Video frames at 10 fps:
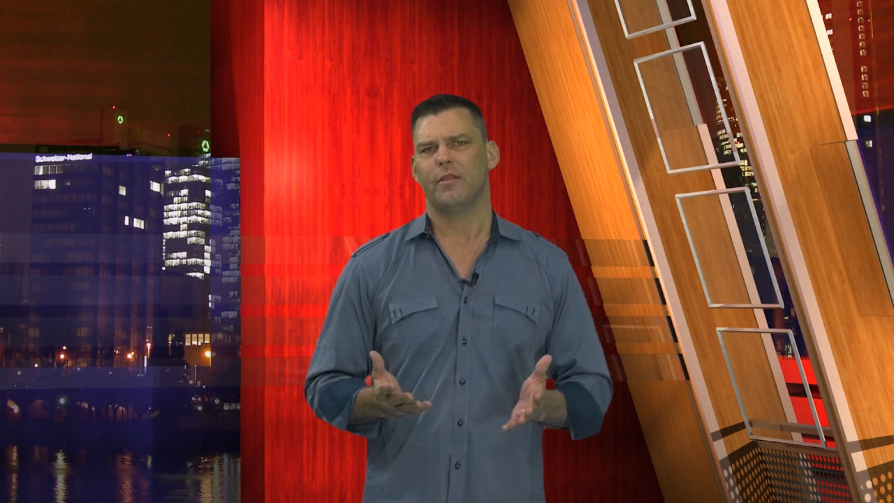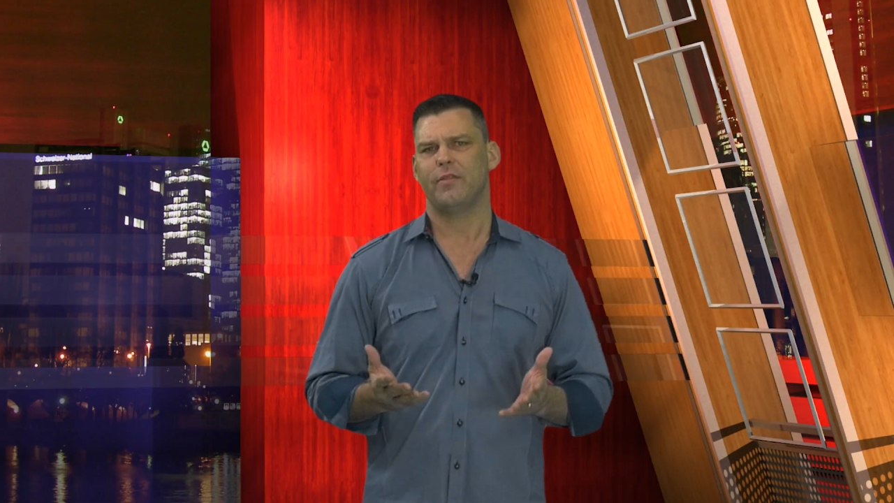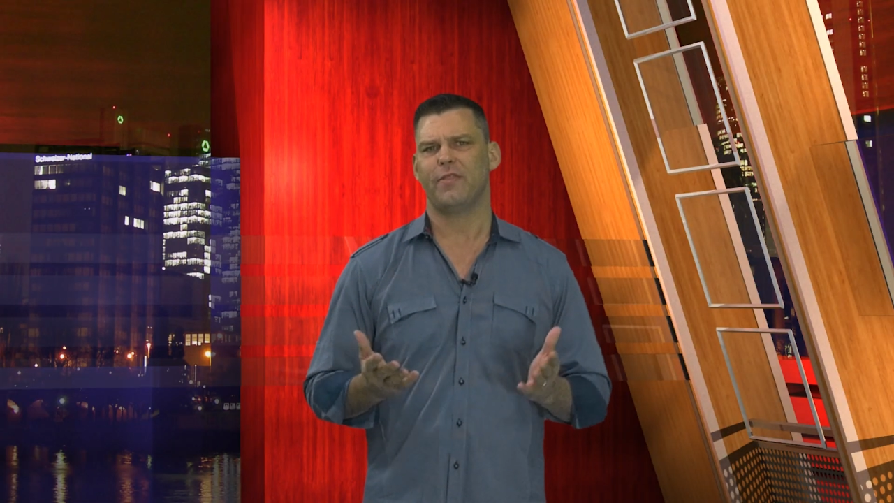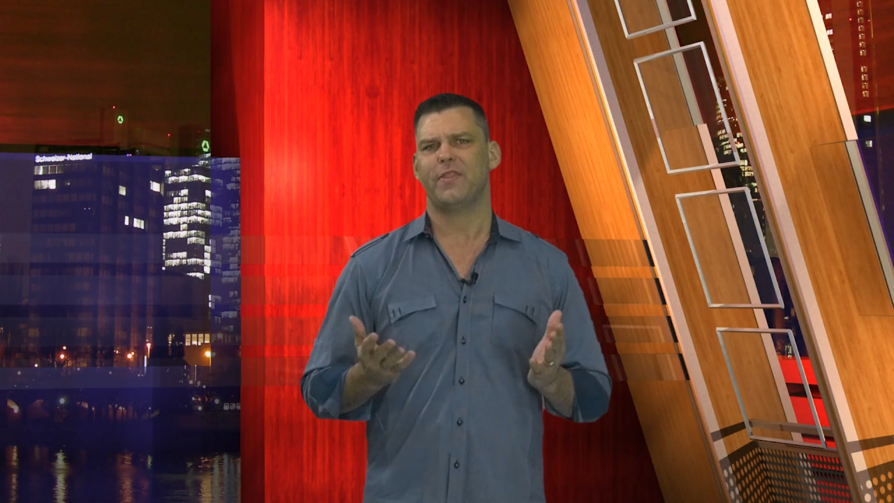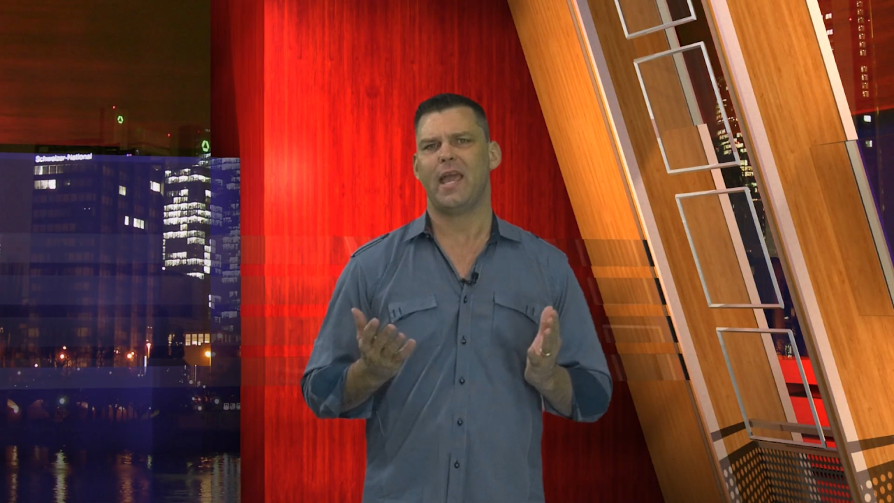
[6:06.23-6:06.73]

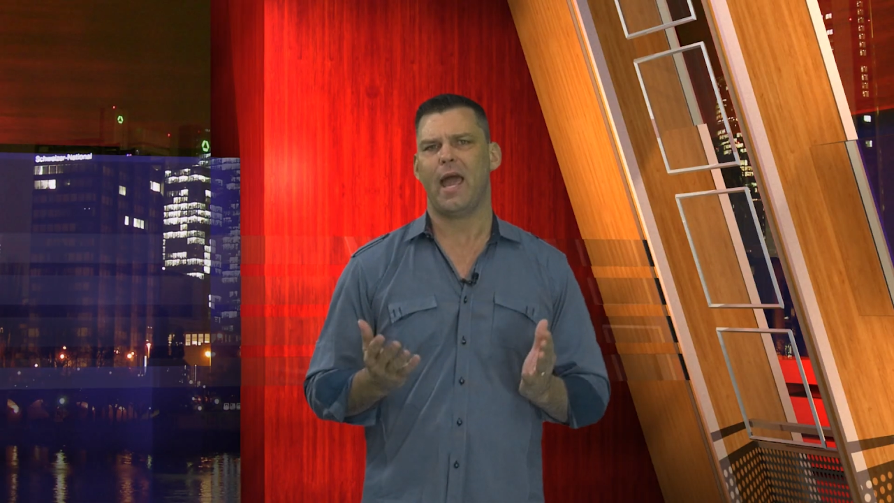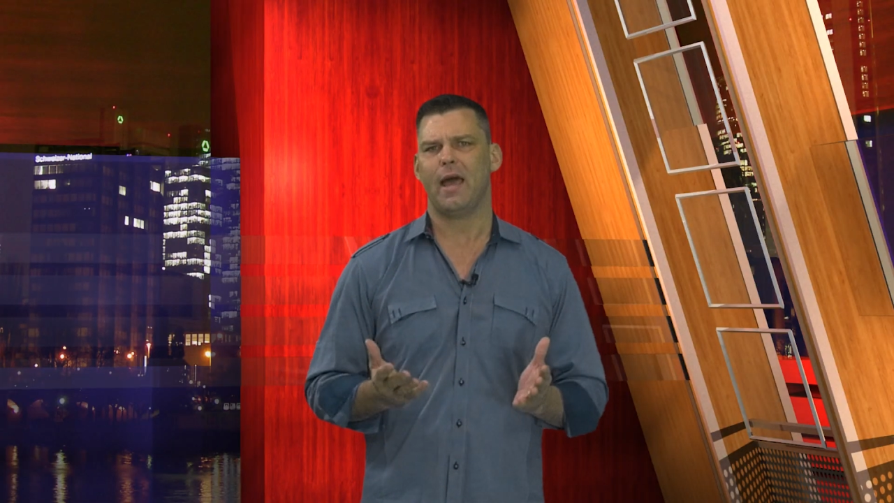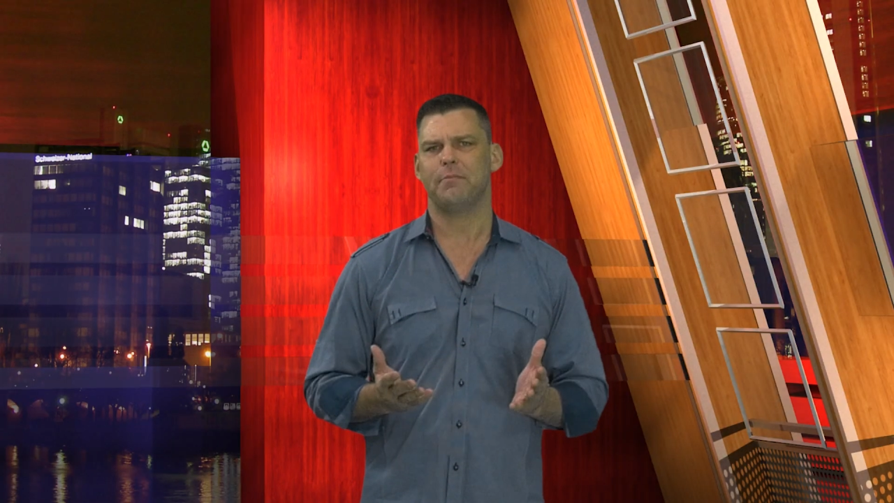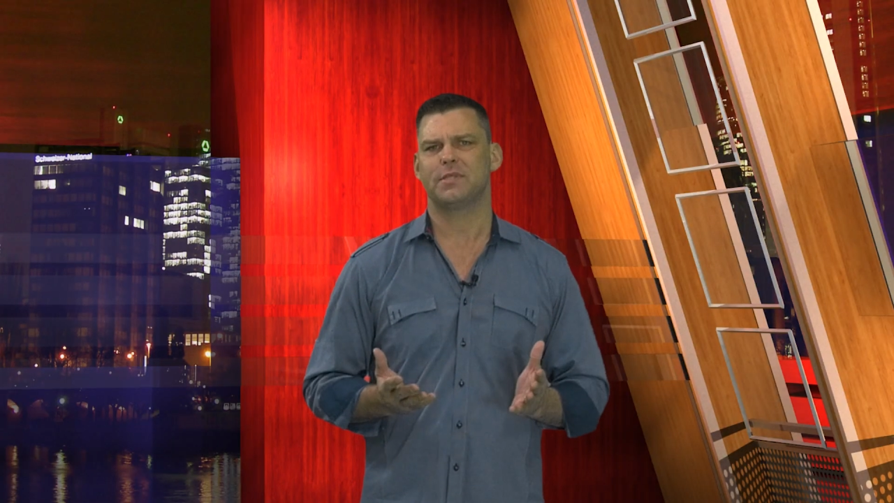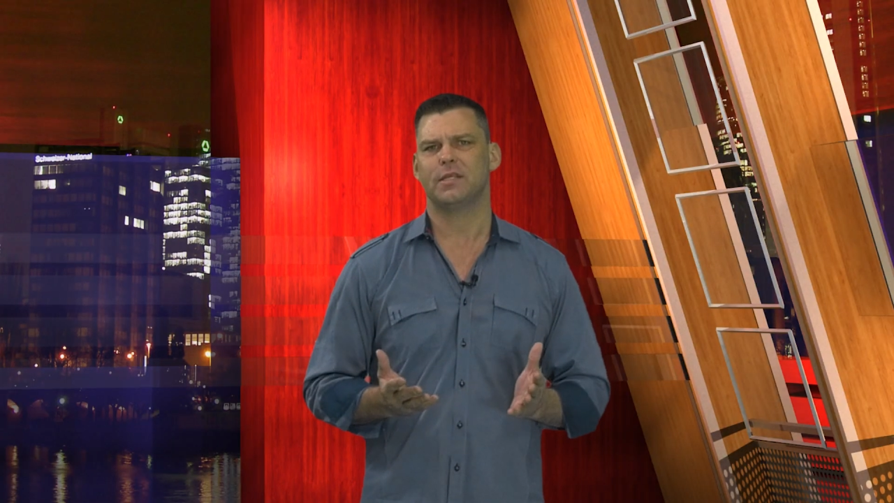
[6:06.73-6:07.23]
that the
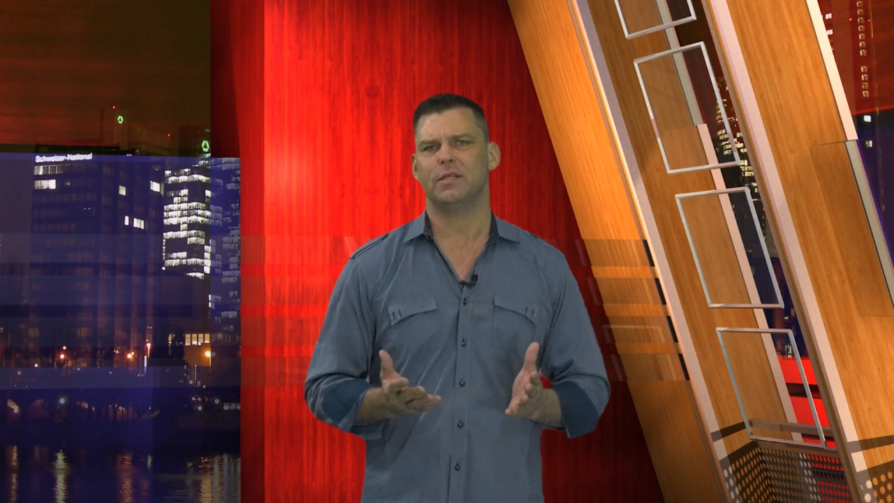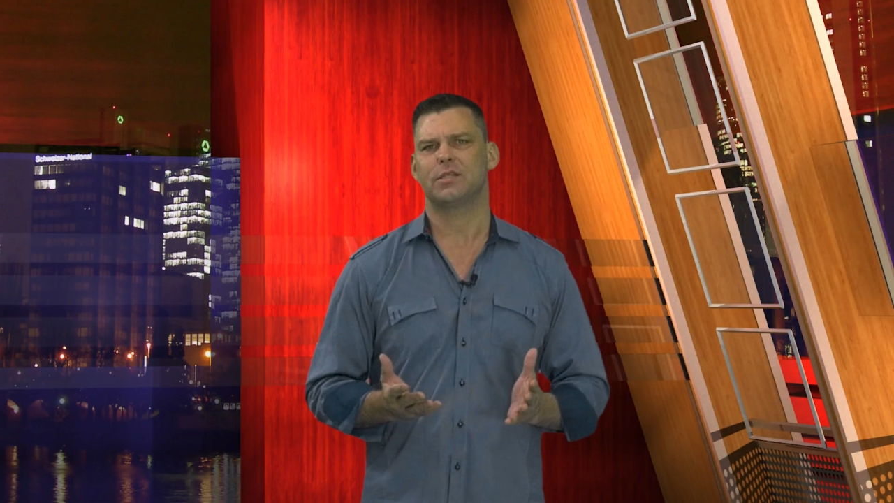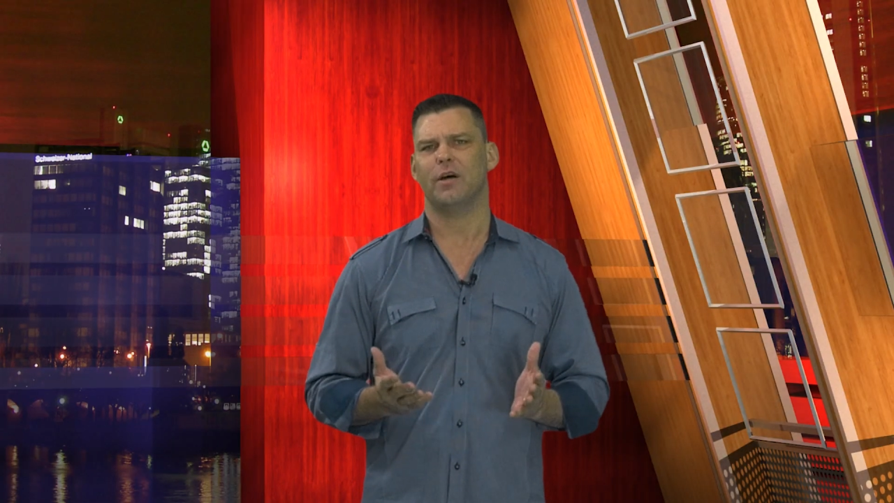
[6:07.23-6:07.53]
absence